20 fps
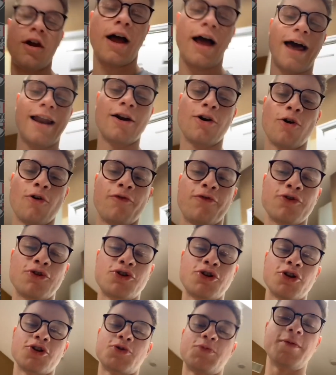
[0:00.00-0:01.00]
I don't know if
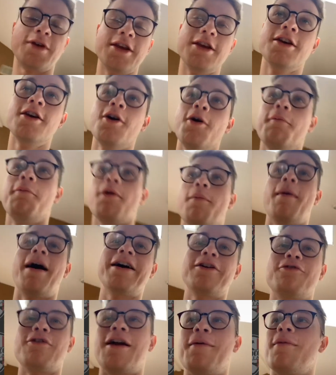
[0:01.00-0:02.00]
it's just me, but
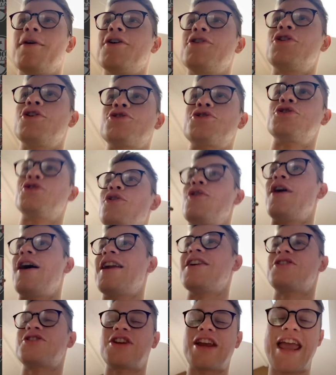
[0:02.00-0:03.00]
my grandma doesn't know how
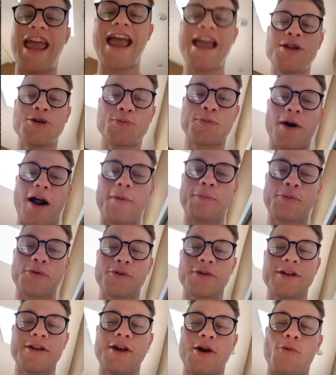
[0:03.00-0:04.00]
to say H
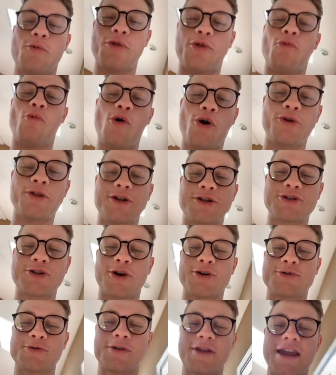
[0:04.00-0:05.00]
properly with a word that
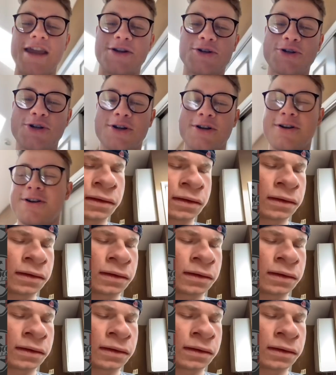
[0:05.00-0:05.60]
starts with H.